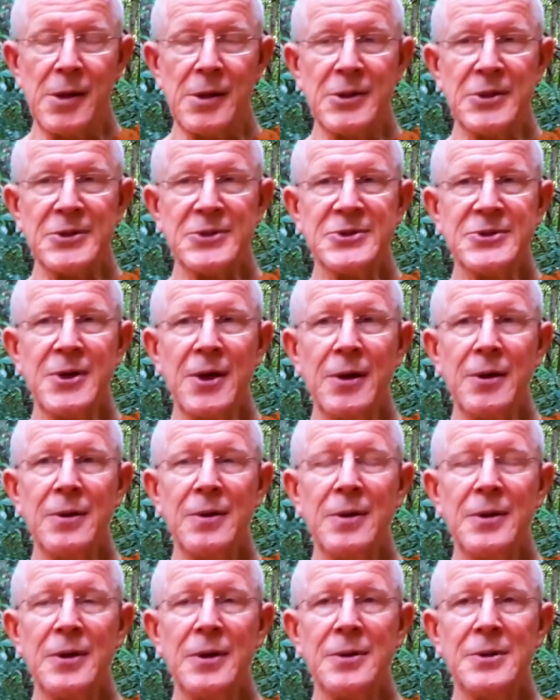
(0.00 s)
So
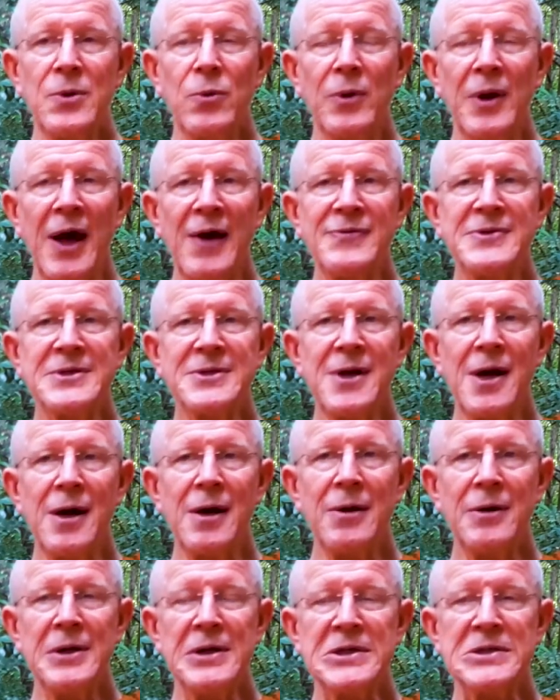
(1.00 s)
the
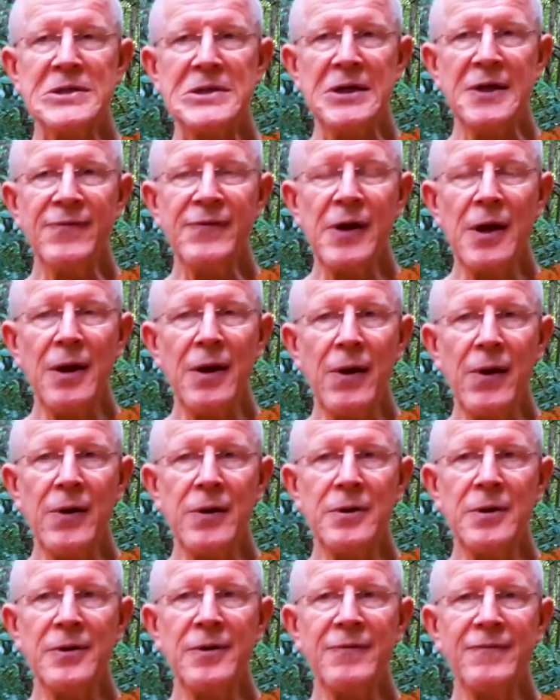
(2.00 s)
lifestyle is living
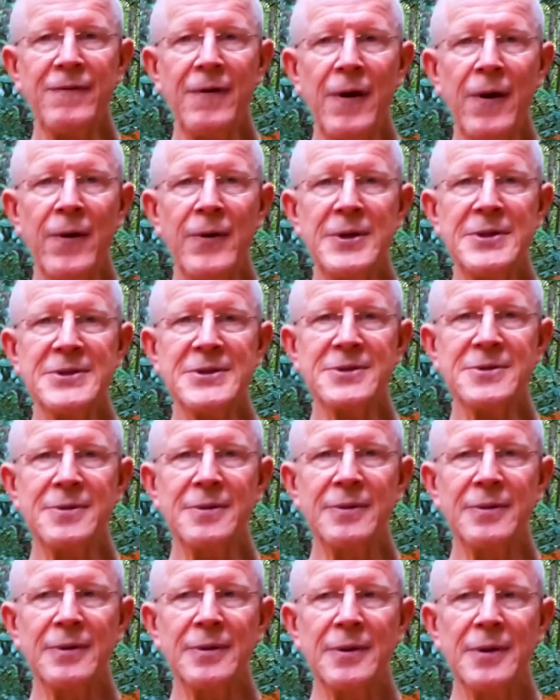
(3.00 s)
alone in the forest,
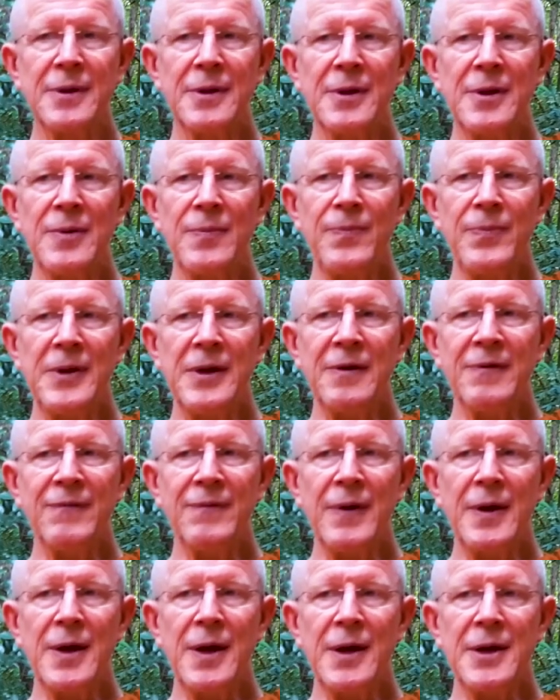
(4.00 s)

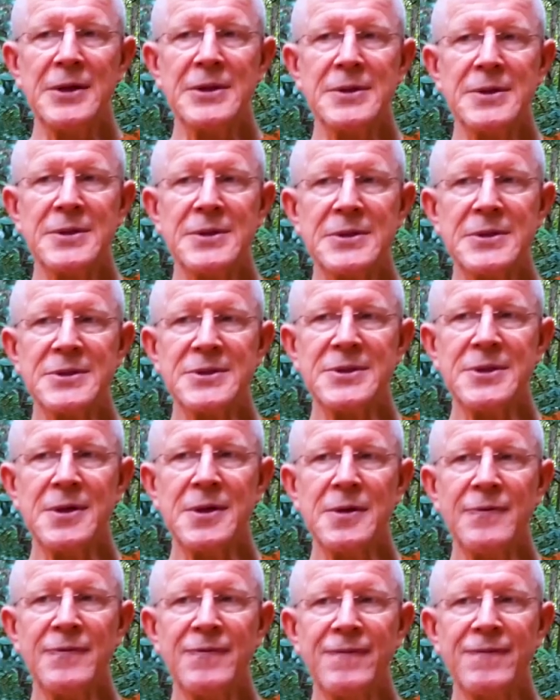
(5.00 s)
being
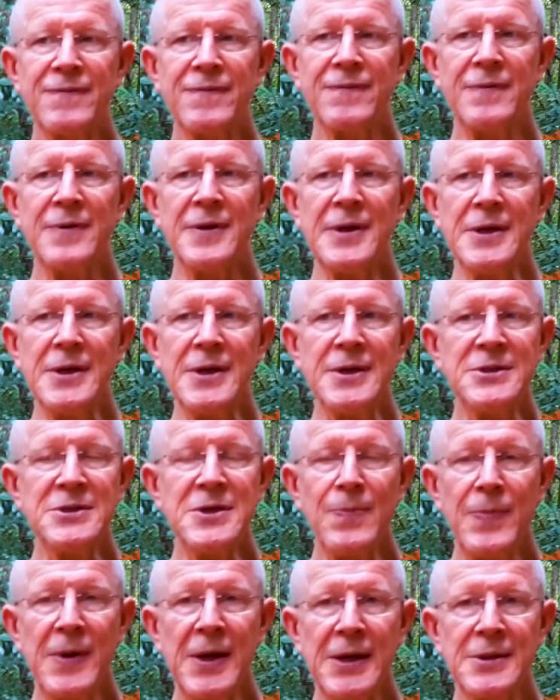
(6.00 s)

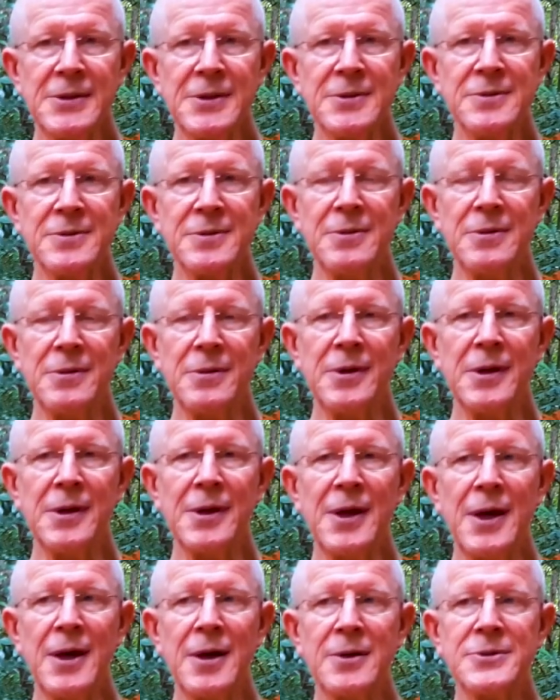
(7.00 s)
self-independent, learning
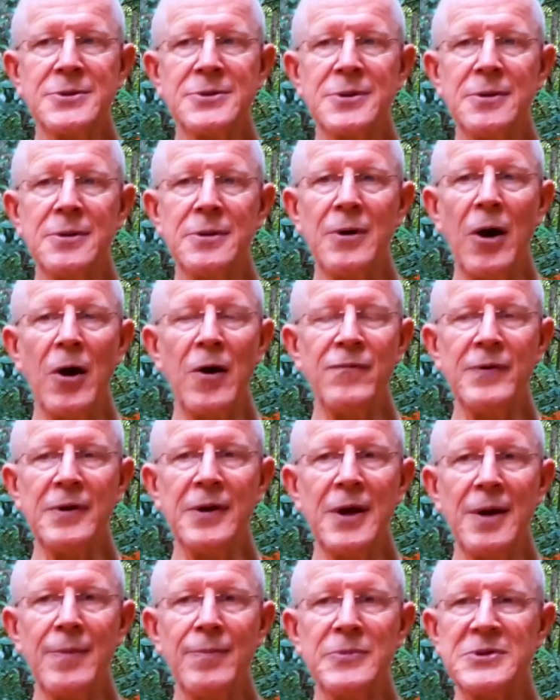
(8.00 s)
how to
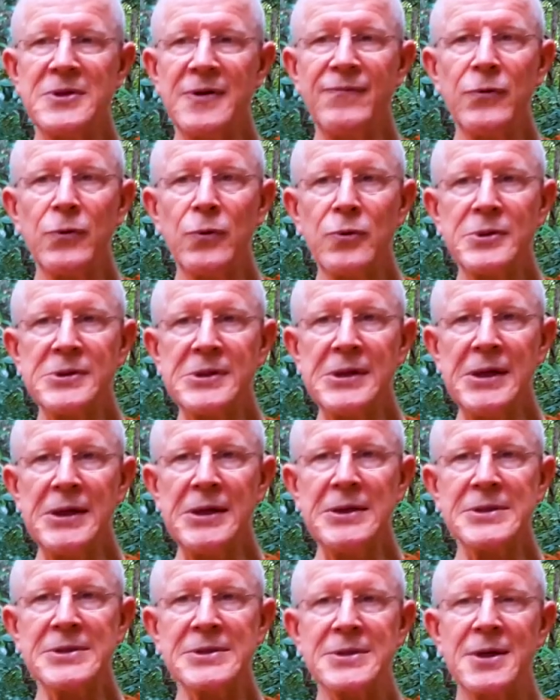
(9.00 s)
overcome
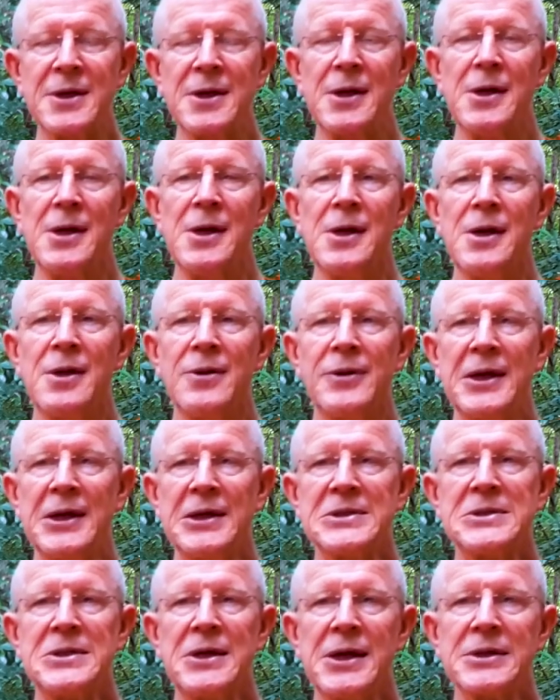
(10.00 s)
difficulties.
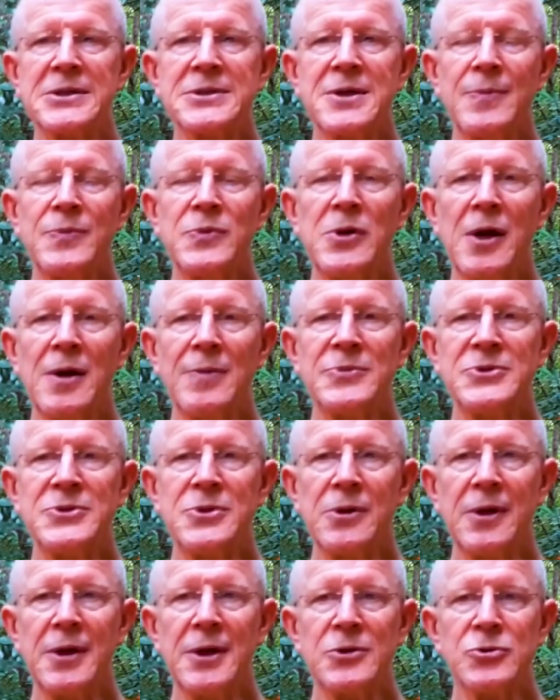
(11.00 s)
Things like sometimes
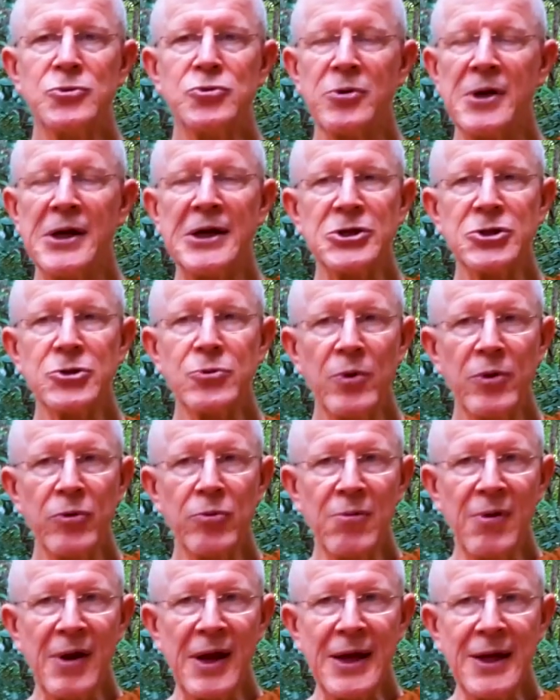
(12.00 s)
you get drenched
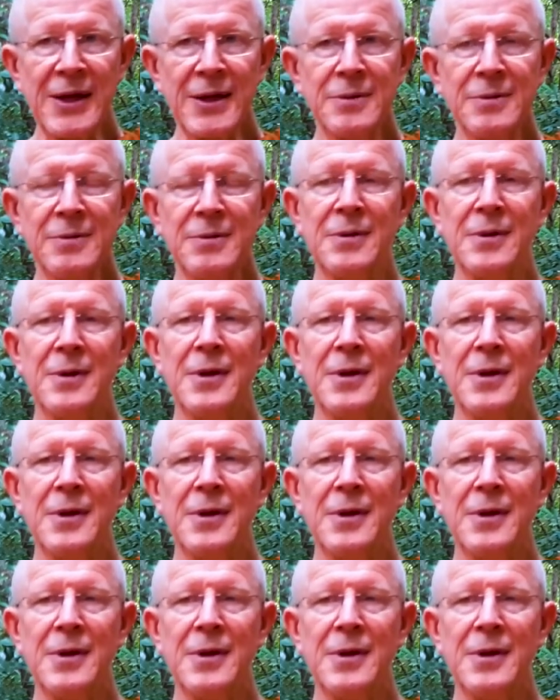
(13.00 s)
with rain.